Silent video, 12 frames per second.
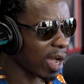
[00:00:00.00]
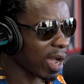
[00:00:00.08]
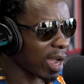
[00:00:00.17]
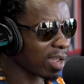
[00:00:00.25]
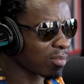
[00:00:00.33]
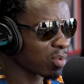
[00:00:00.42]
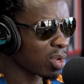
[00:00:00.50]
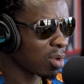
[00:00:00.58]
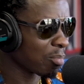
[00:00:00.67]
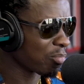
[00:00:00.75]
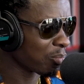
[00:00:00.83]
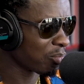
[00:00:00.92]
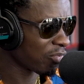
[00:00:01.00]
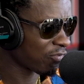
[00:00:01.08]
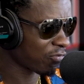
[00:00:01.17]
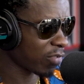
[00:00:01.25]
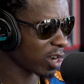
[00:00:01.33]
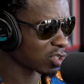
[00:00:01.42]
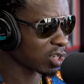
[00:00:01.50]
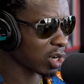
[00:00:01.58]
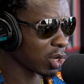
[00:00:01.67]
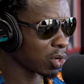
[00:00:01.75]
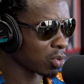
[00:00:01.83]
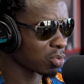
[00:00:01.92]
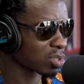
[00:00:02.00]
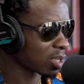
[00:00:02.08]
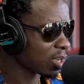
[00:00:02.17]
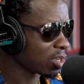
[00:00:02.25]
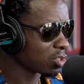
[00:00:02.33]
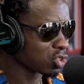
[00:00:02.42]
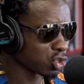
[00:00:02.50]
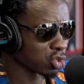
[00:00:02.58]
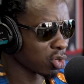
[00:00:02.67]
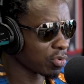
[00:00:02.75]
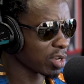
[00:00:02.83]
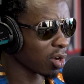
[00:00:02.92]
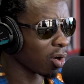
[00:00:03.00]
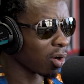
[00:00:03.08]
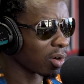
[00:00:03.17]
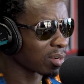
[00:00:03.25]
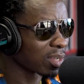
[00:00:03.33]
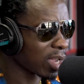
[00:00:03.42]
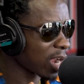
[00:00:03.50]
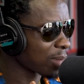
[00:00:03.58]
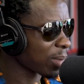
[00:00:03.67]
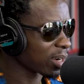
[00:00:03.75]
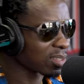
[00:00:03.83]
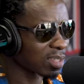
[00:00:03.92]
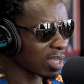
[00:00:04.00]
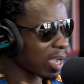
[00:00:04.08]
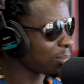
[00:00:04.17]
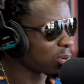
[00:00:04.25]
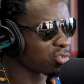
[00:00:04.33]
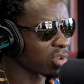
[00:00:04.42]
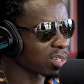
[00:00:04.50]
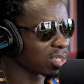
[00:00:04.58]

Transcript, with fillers: guy, fresh clothes, jewelry on. Everybody think I'm a drug